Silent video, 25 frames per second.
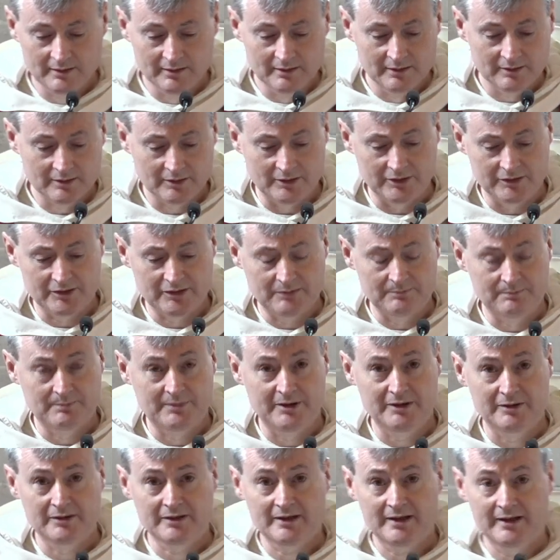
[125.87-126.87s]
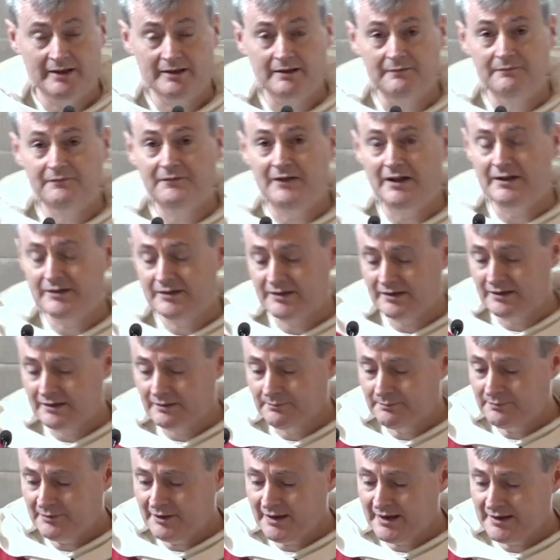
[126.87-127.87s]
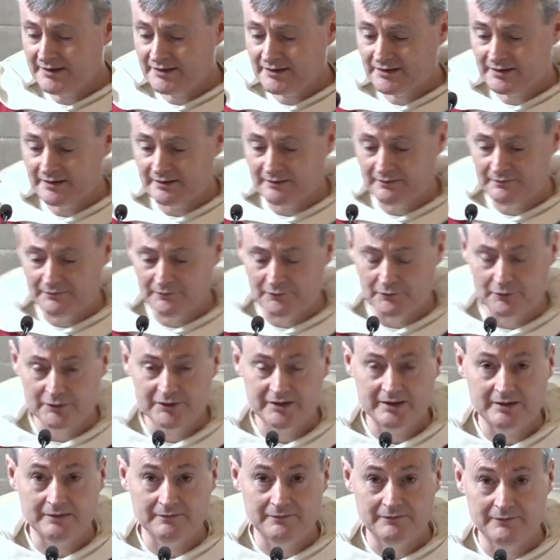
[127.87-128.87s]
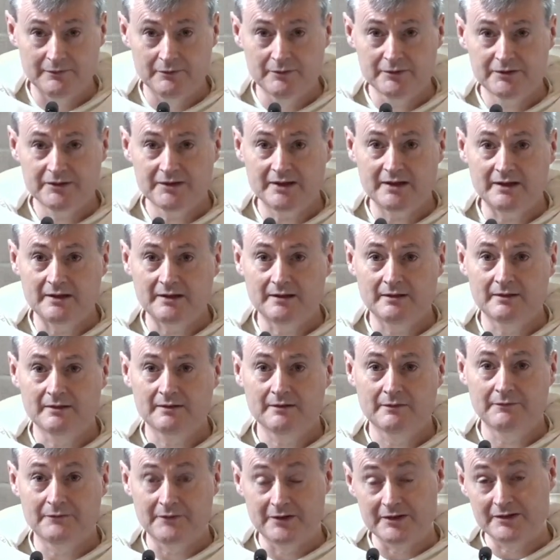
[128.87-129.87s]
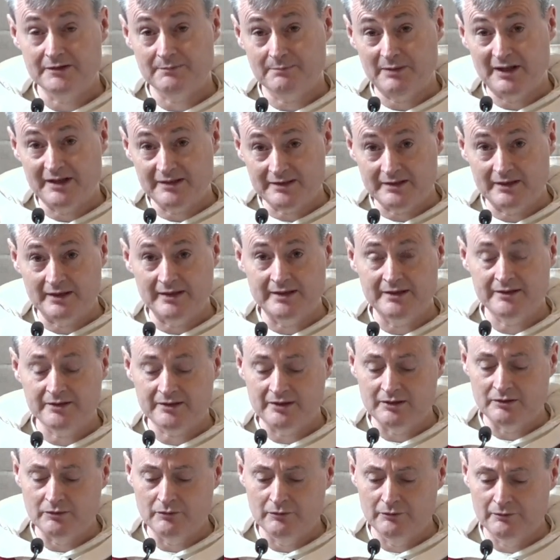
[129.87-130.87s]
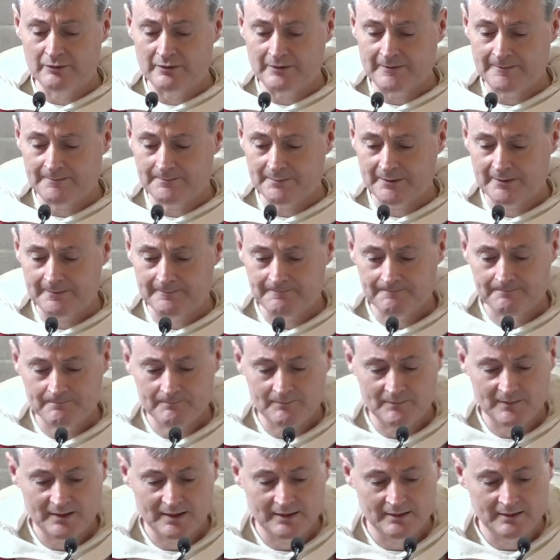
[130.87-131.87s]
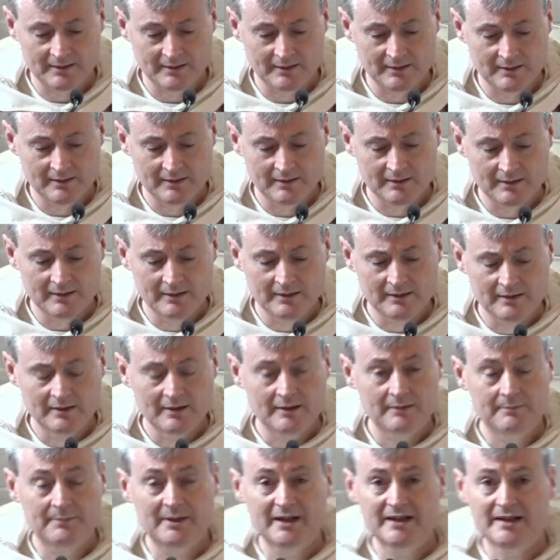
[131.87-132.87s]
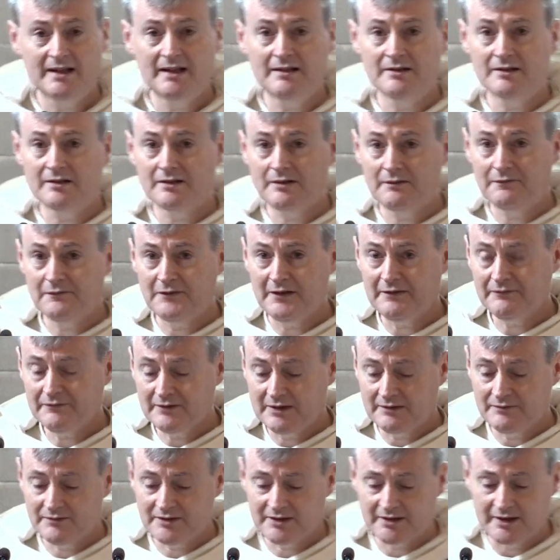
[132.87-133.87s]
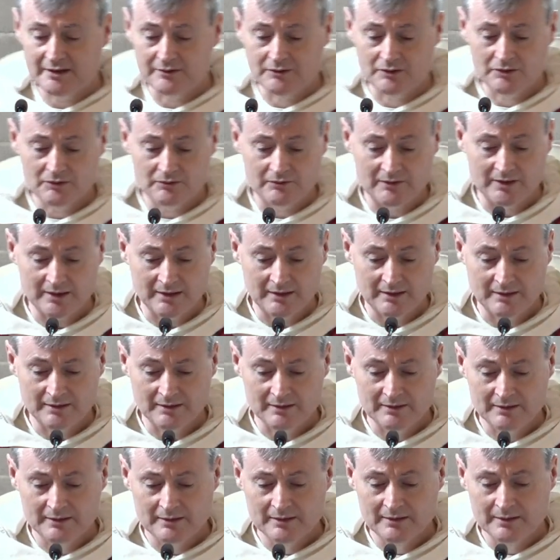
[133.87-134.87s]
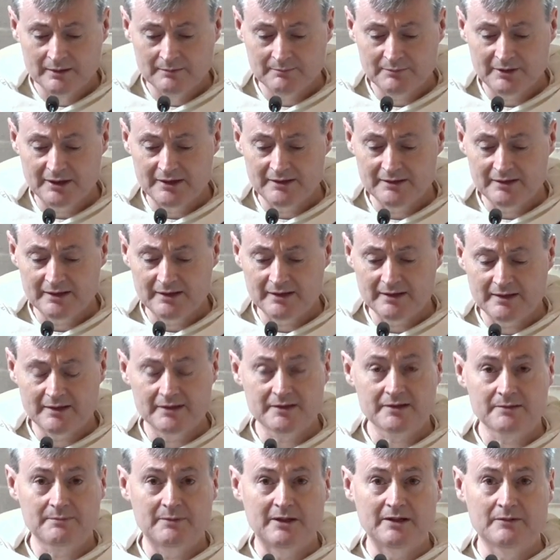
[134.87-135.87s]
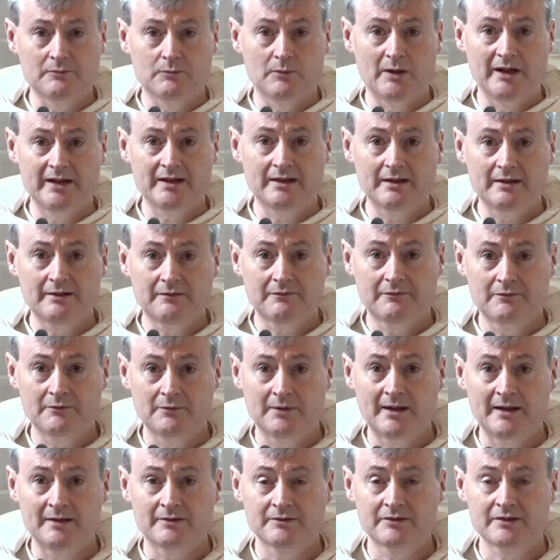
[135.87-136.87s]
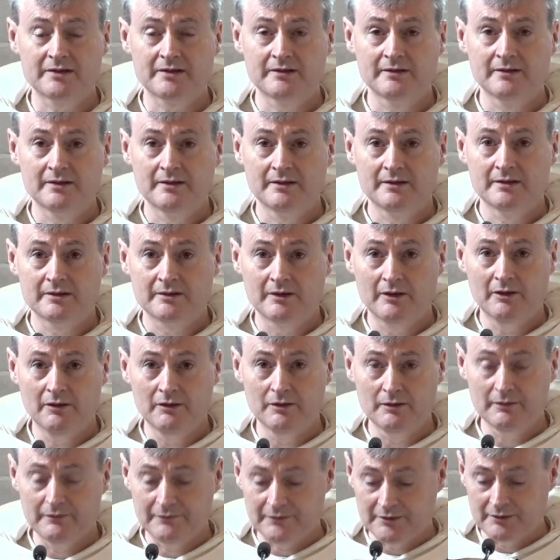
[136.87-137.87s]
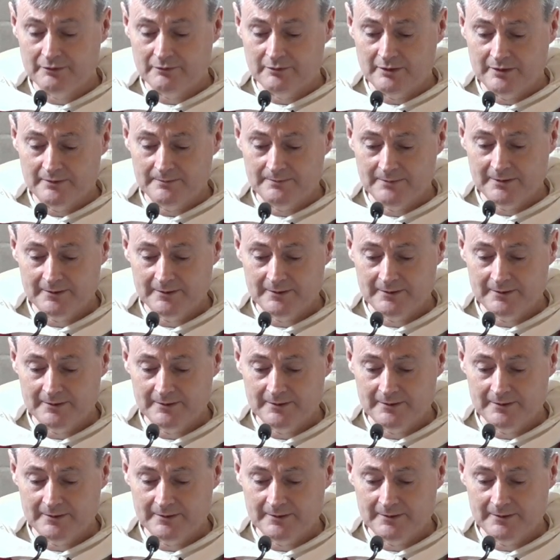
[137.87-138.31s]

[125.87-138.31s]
Gutenberg had invented the press in 1440, the first press at least in Europe. And by the end of the 15th century, printing had spread widely throughout the whole of Europe,